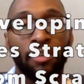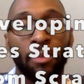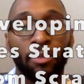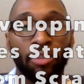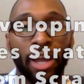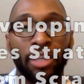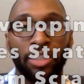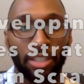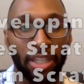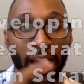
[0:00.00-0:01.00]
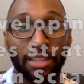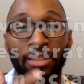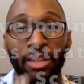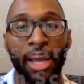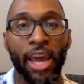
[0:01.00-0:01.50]
develop the strategies he has
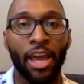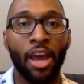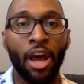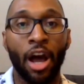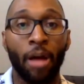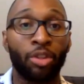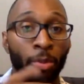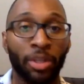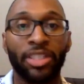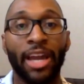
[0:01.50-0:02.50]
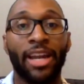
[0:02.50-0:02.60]
today. I'm super excited